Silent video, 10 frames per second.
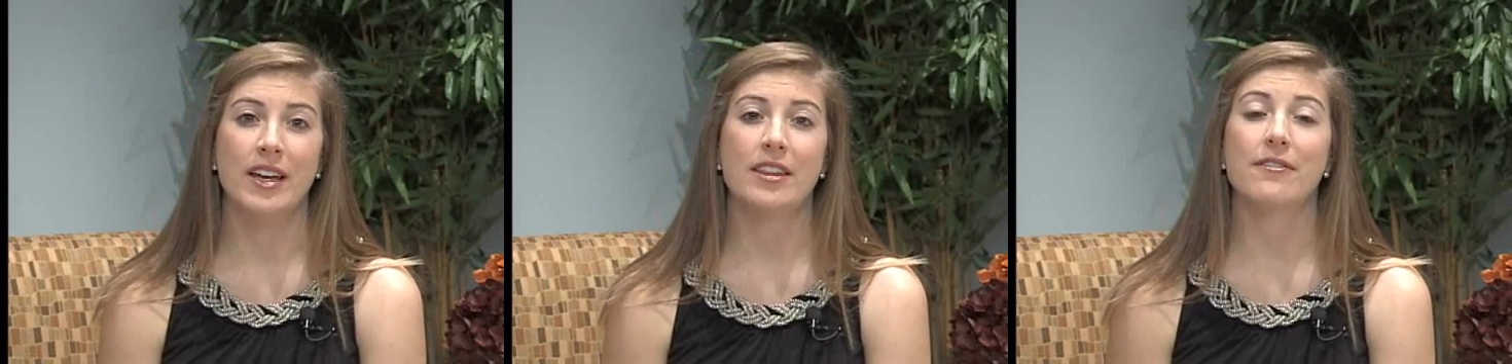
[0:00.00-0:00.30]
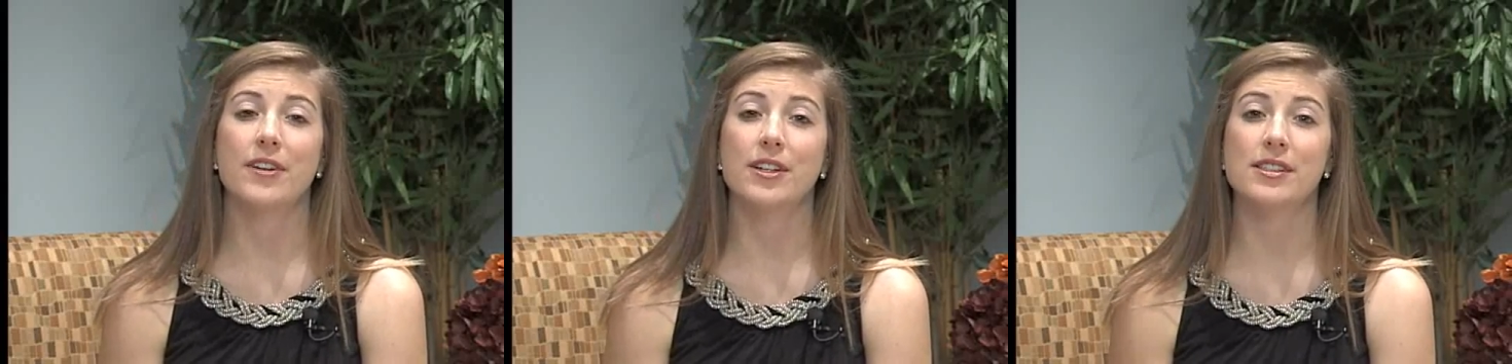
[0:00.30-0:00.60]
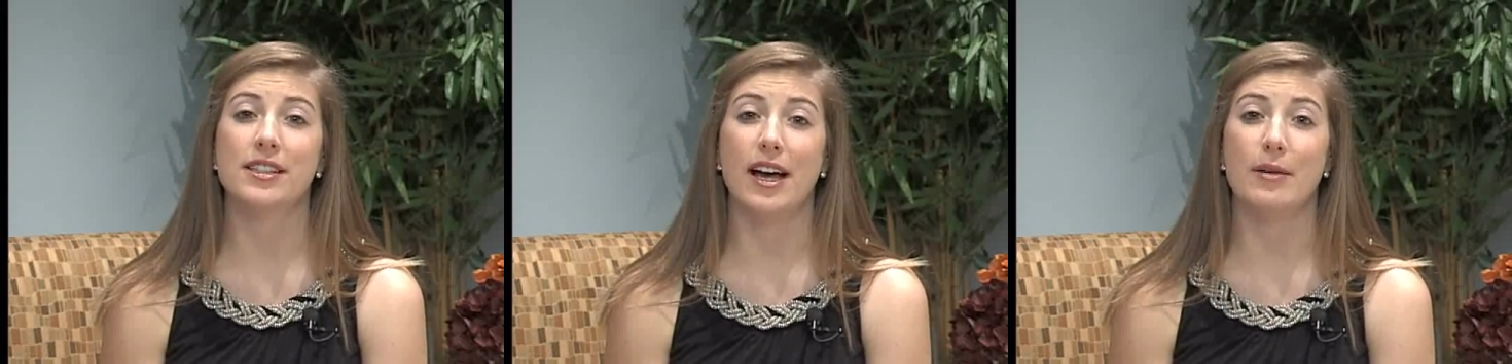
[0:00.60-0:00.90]
The
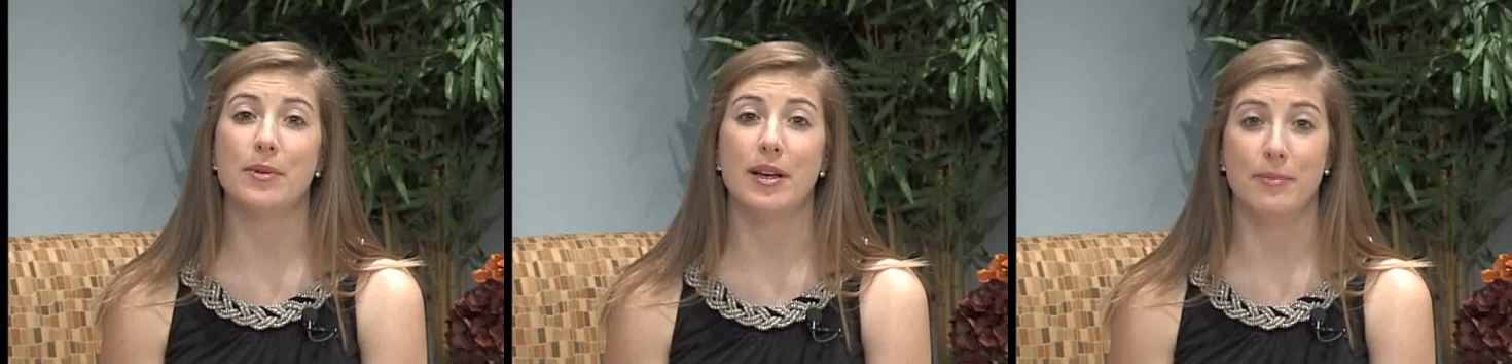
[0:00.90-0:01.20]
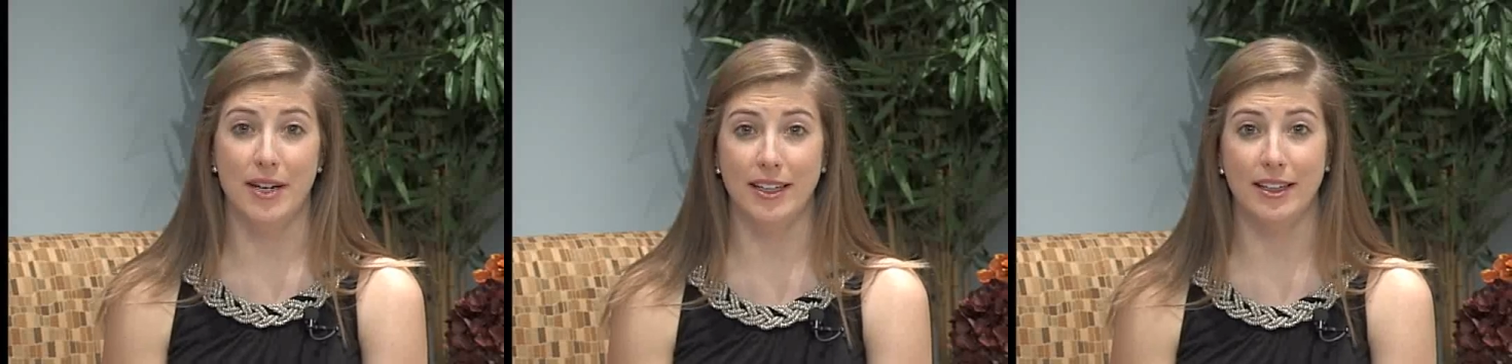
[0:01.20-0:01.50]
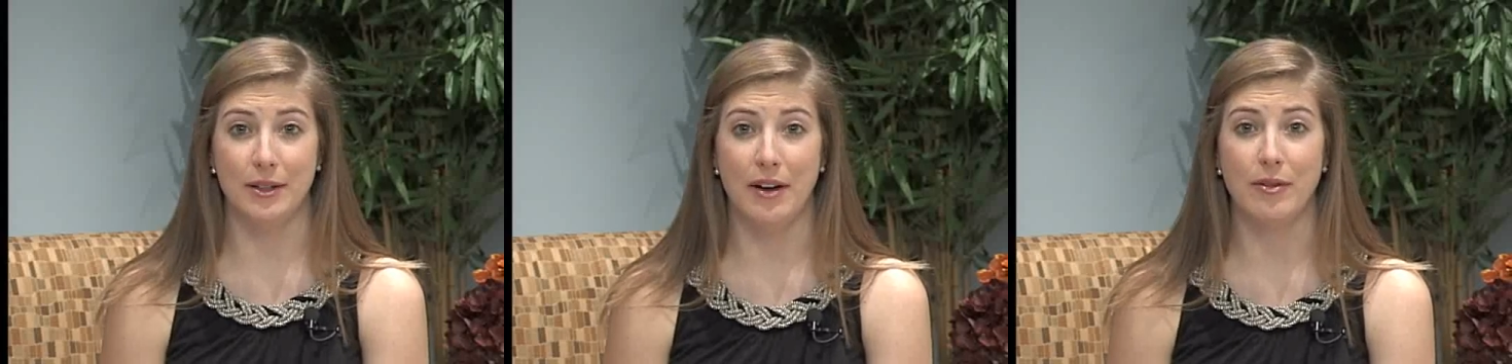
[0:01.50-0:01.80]
first step, admitting
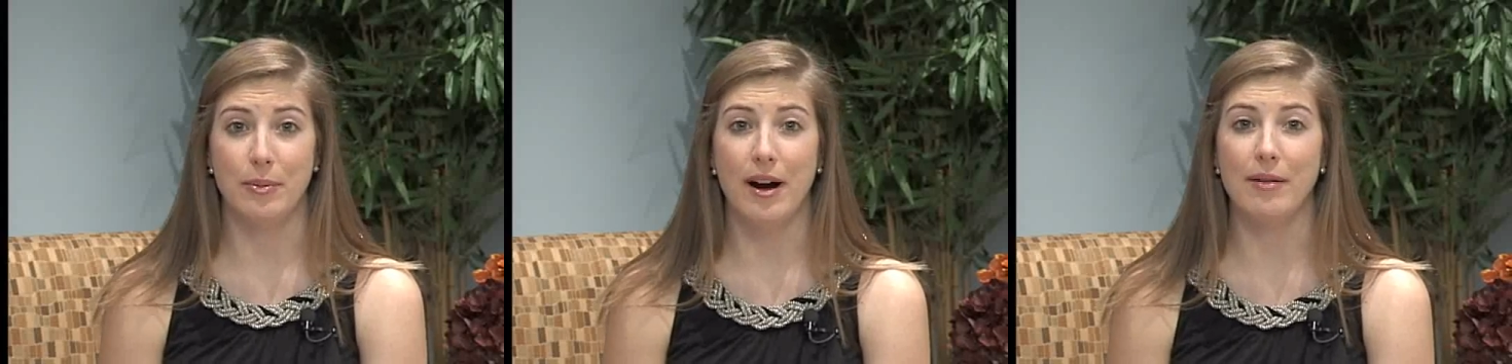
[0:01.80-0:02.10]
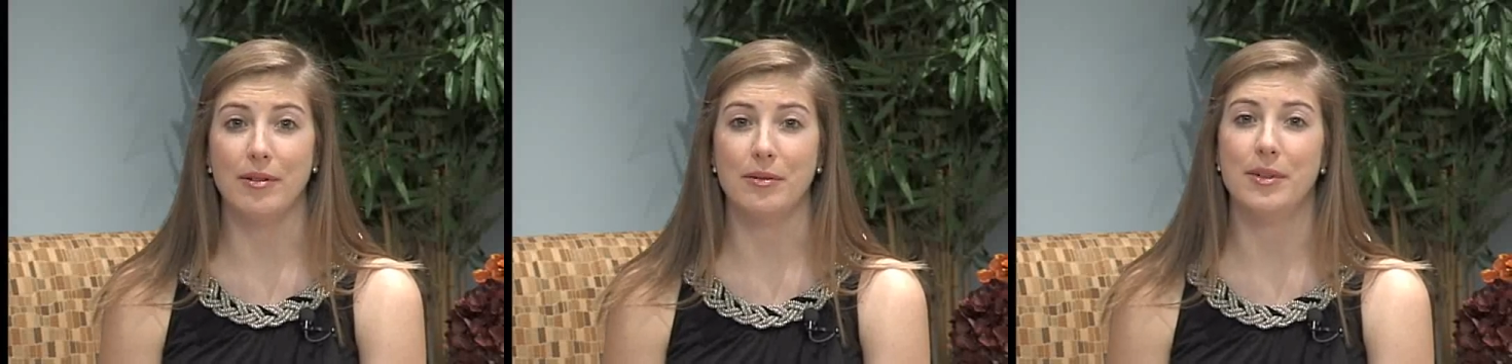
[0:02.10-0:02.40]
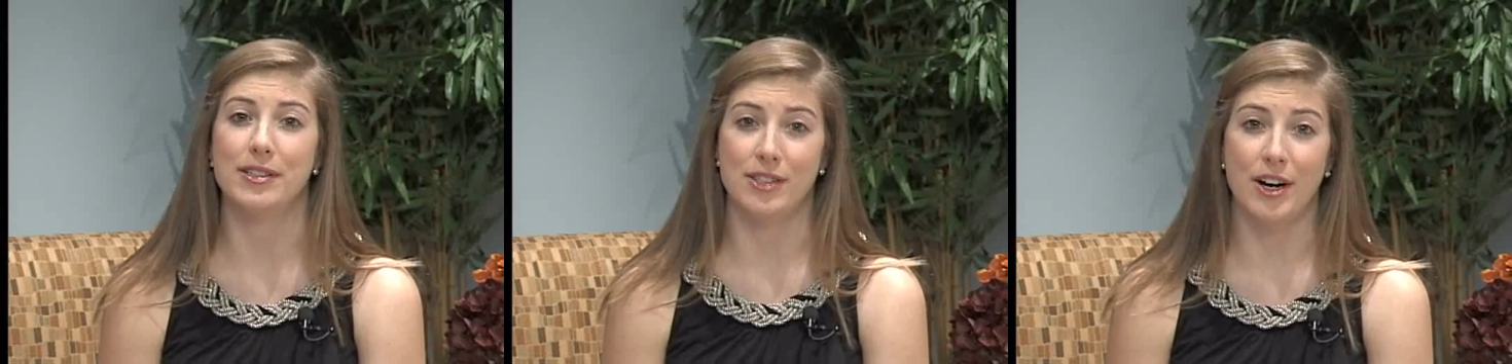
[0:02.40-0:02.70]
that you have a problem,
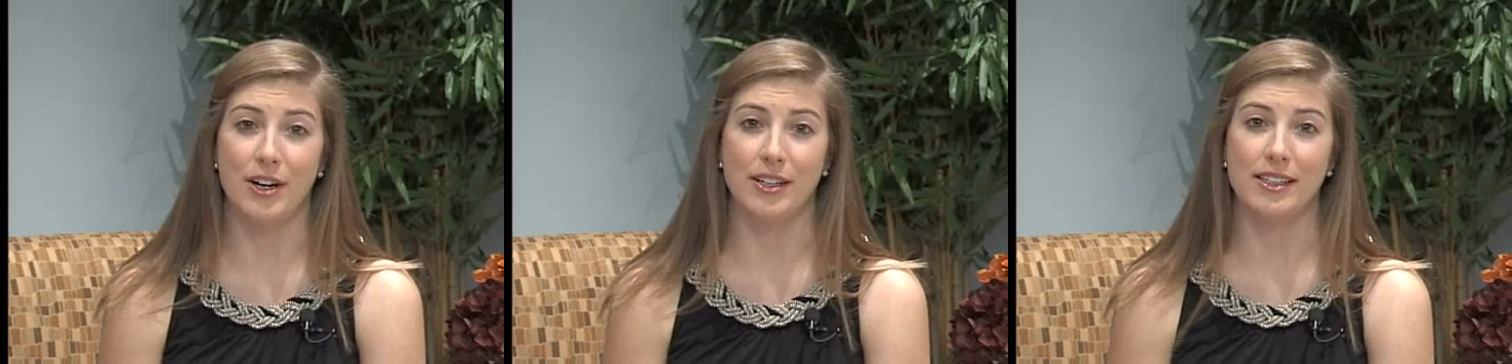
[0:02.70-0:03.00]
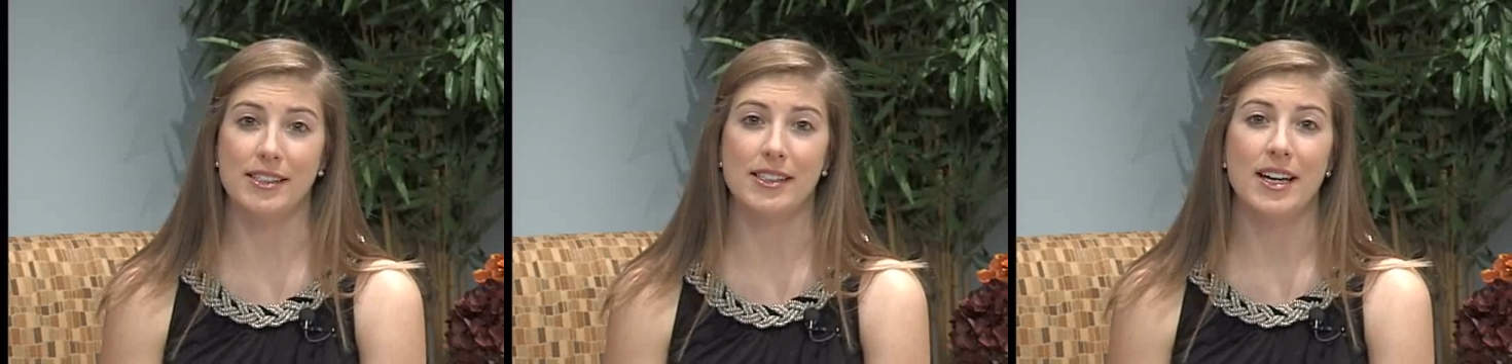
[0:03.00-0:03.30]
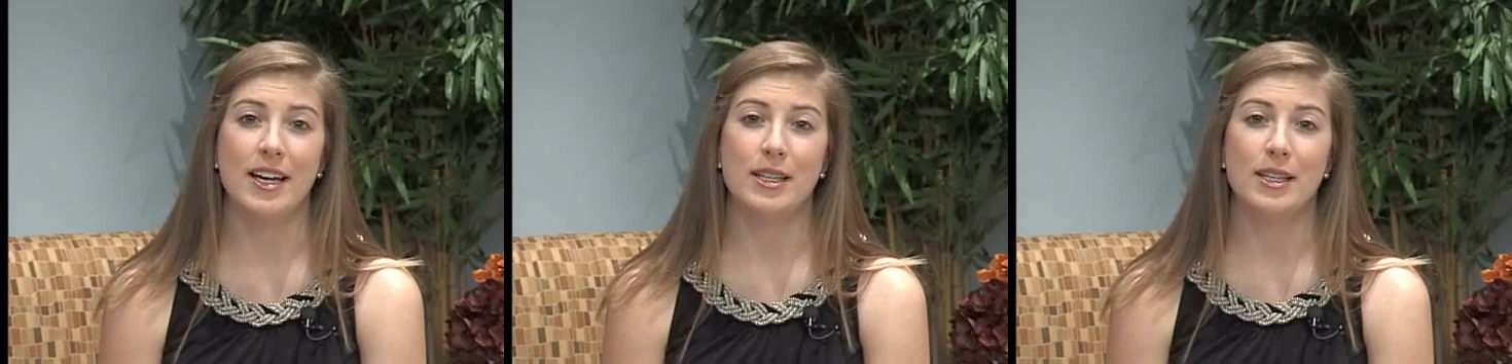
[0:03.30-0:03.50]
is the hardest.